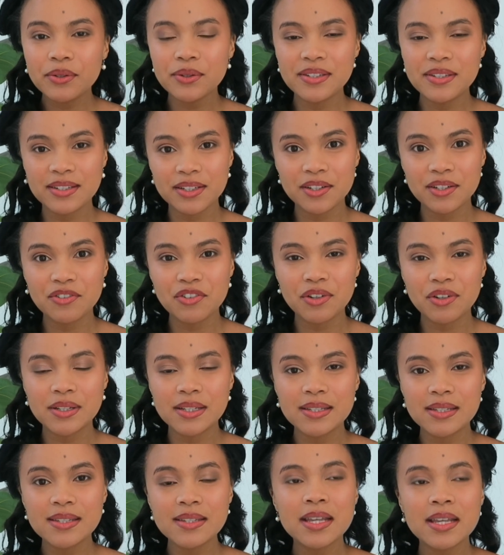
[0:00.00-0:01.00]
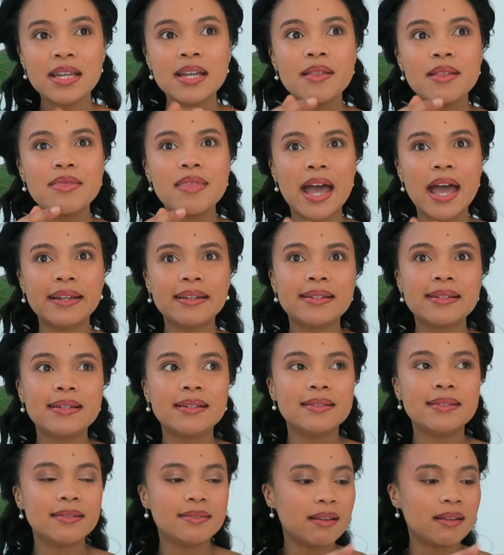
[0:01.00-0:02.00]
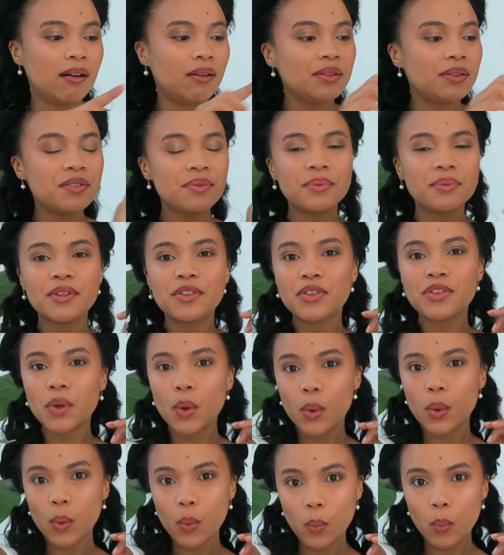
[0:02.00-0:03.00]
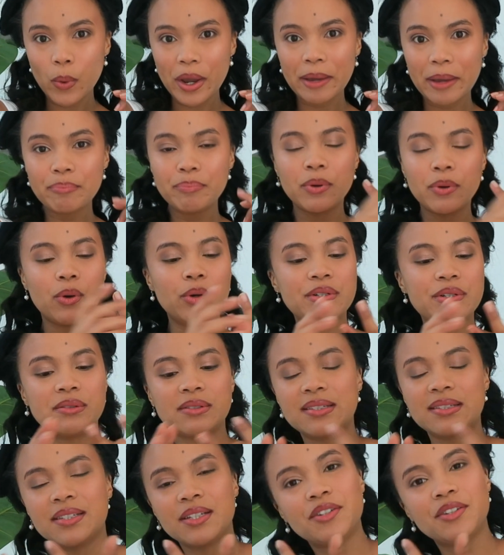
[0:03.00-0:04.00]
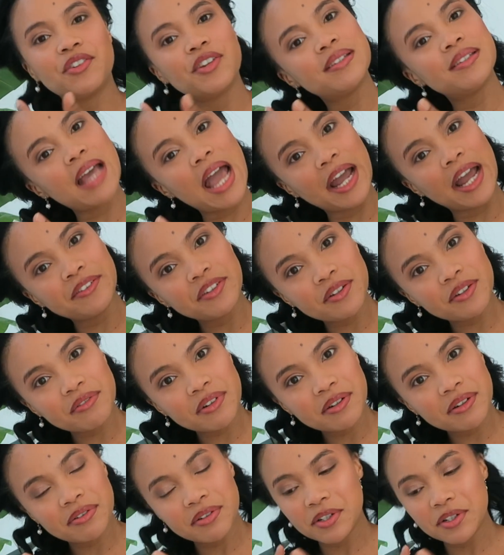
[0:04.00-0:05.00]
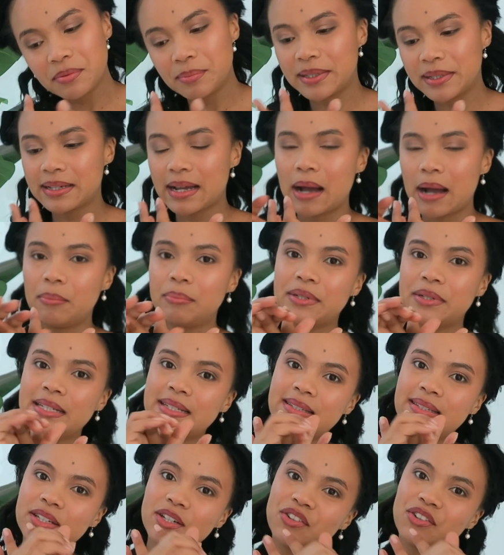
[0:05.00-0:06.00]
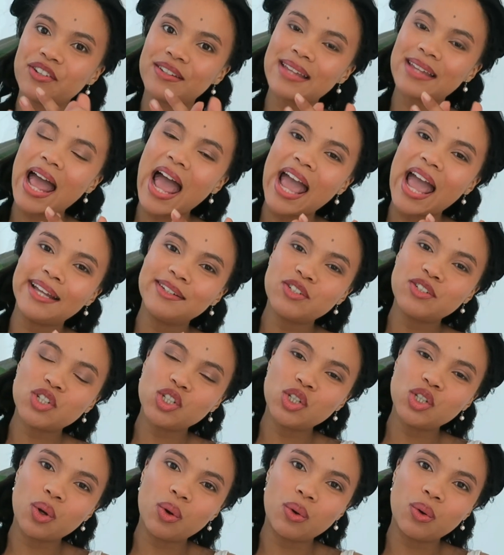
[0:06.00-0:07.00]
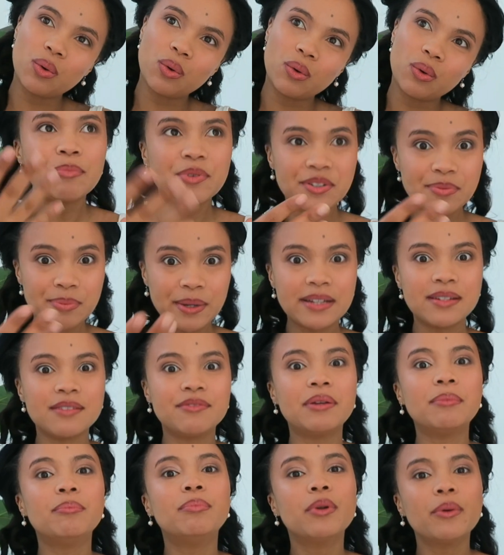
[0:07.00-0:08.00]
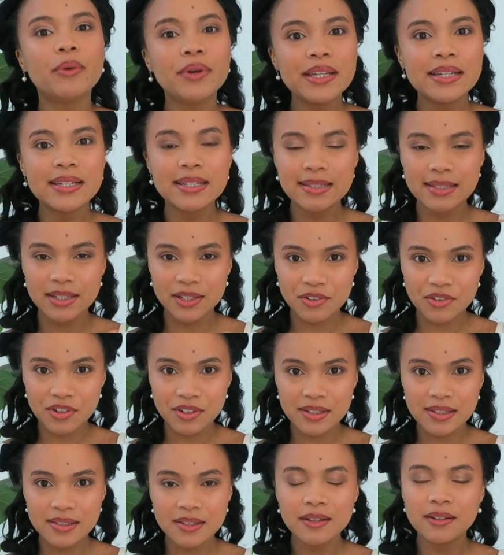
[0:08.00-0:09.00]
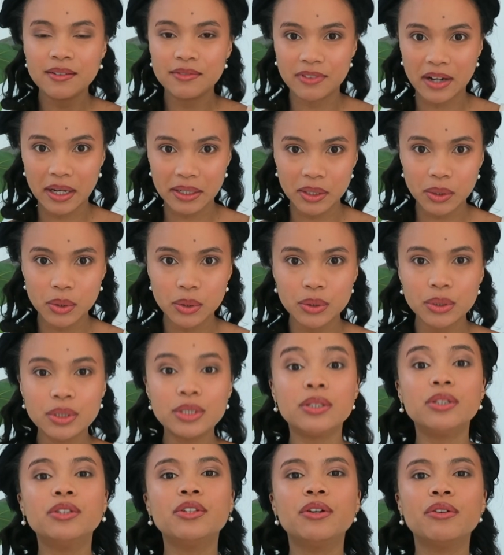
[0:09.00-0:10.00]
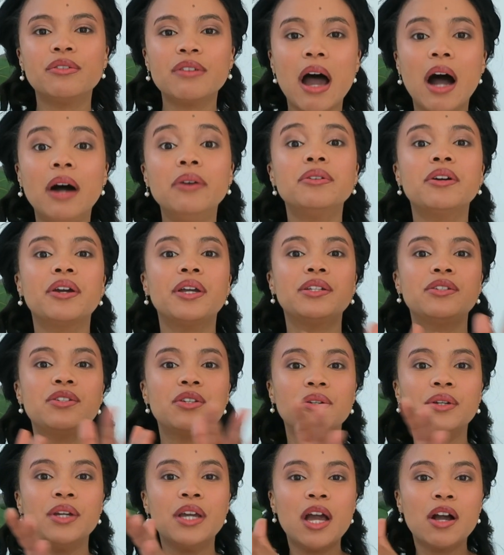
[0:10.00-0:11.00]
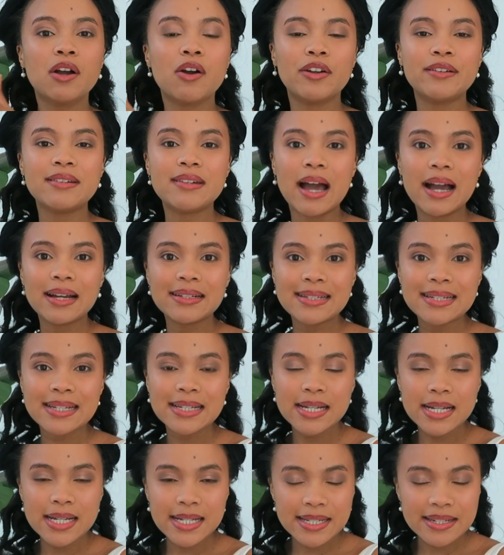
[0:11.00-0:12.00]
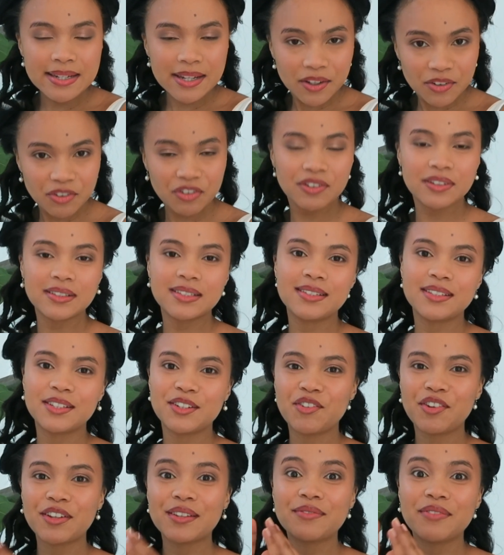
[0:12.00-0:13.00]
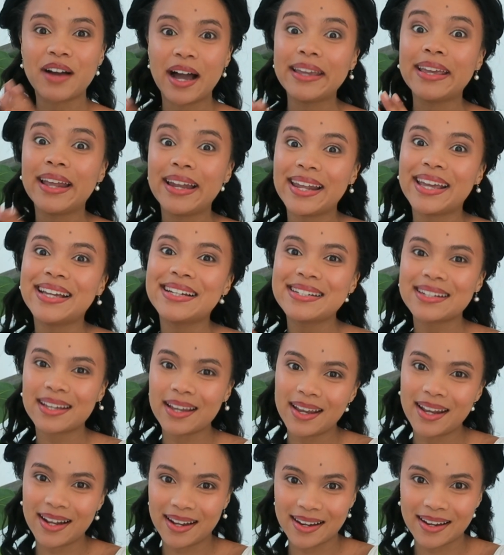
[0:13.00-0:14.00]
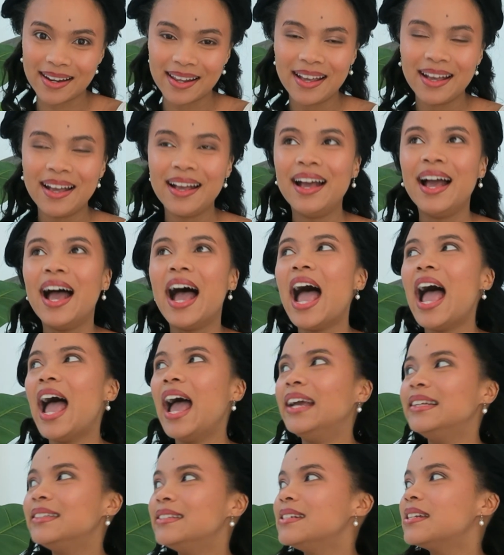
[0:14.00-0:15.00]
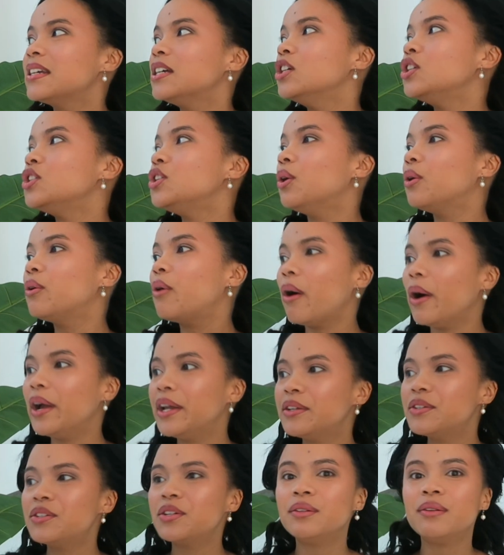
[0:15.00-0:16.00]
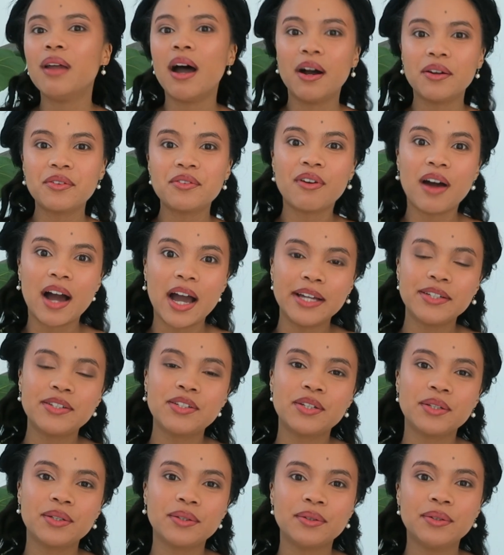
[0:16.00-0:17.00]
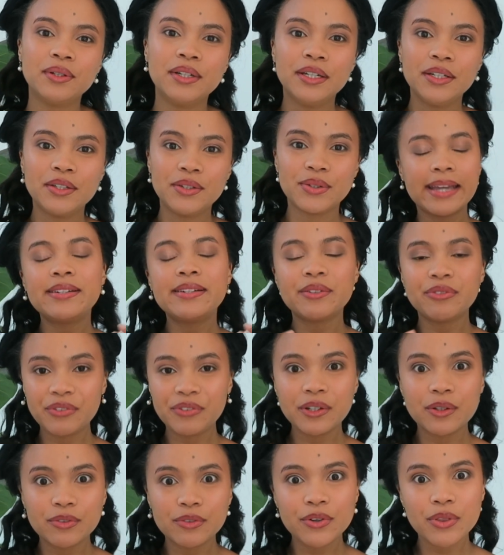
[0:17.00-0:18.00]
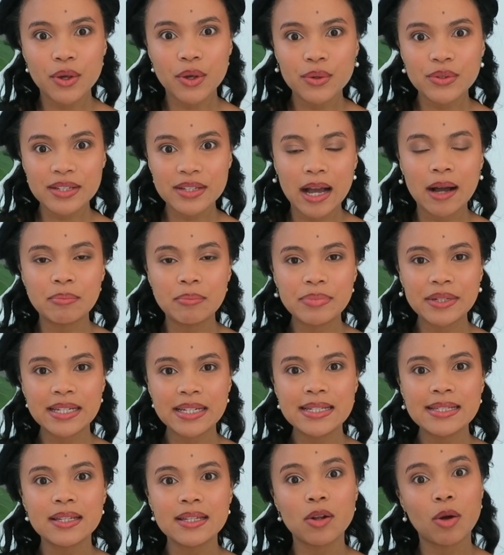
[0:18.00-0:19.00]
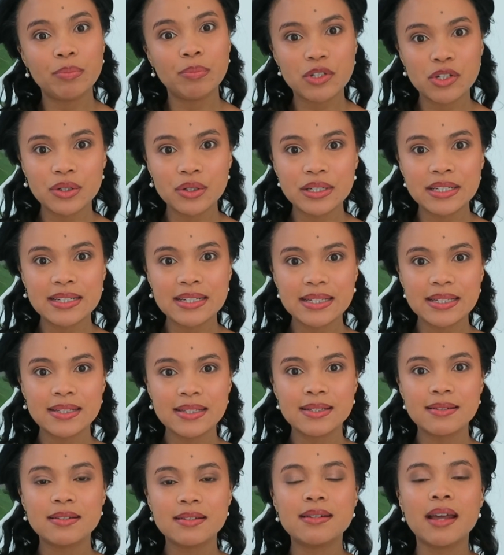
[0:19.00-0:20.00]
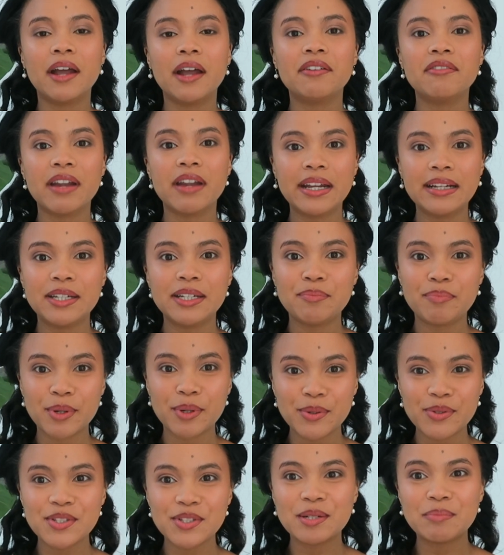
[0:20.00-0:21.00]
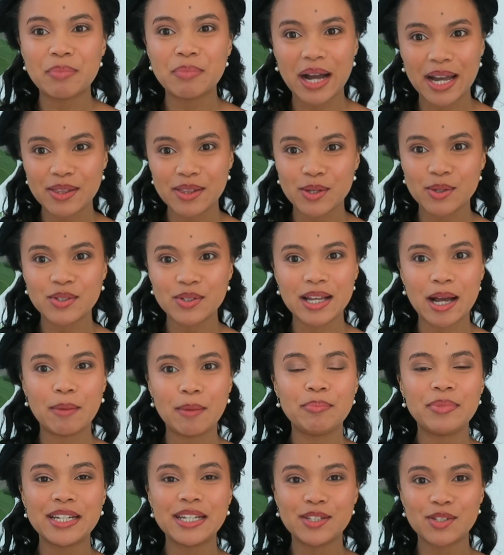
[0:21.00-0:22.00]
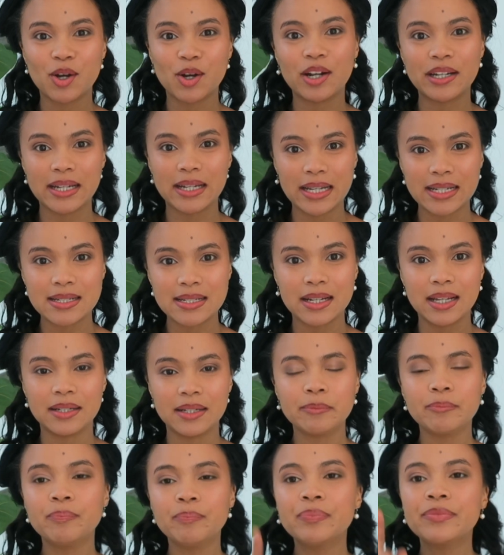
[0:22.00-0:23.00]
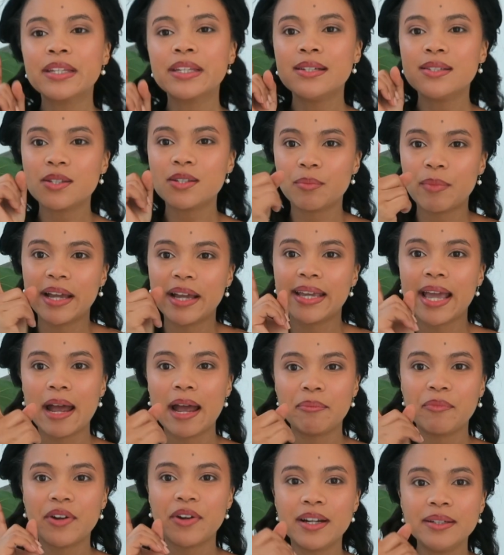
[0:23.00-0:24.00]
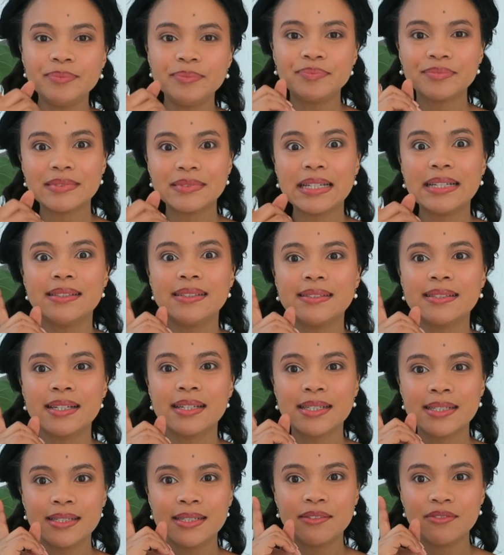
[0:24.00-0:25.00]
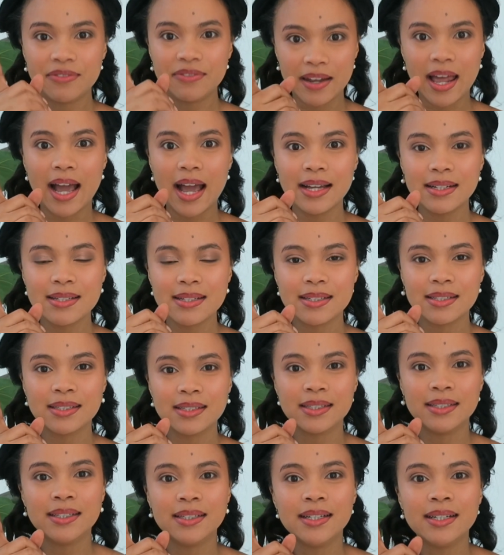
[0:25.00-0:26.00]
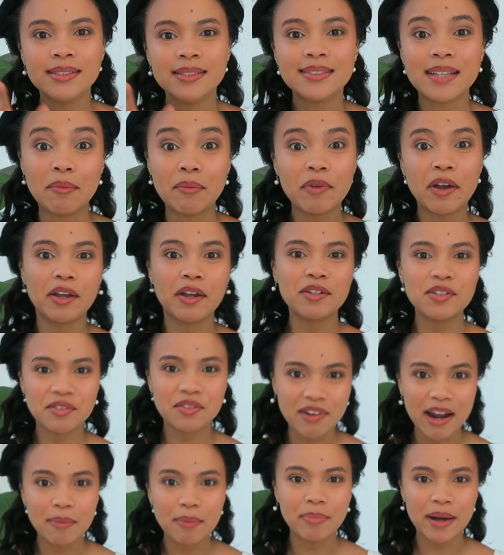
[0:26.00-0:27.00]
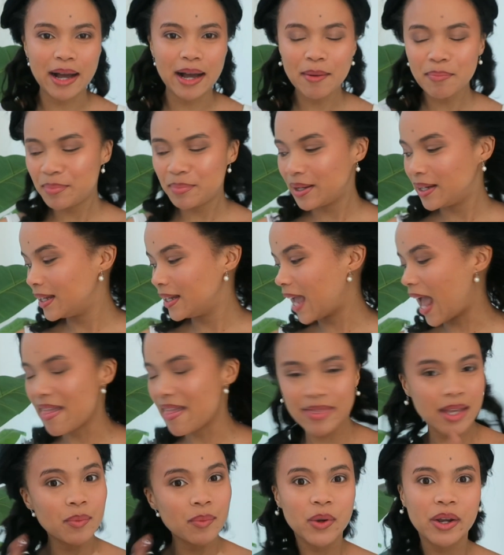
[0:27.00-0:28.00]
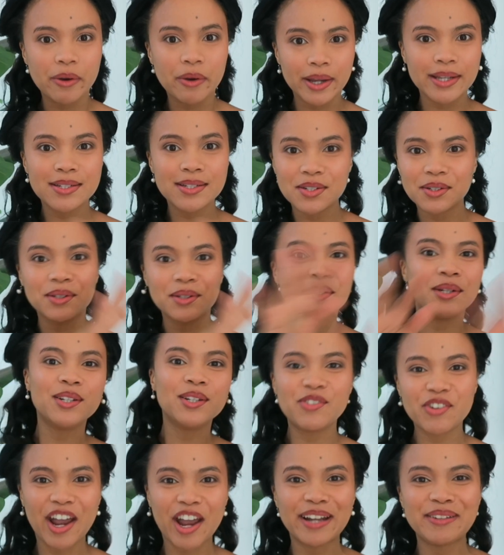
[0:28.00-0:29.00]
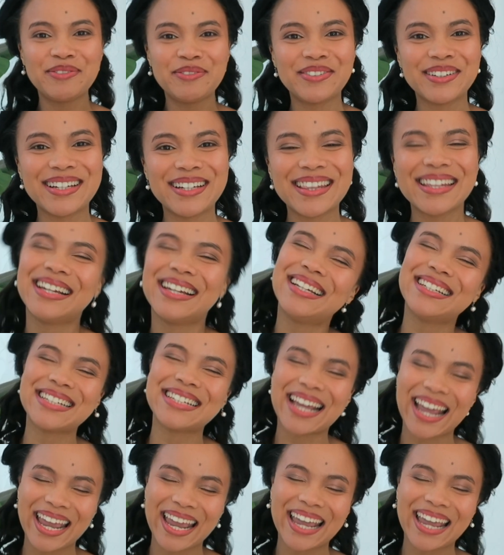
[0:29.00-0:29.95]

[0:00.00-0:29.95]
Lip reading: your searches that dealt with your web portal searches and your recruitment company searches and your prospective employer searches via Google. You're now going to conduct additional searches via LinkedIn, and you're going to now try to get a feel for those companies and opportunities directly posted by those companies on LinkedIn. So my camera is flat, so I'm going to wrap up and then we're going to chat further in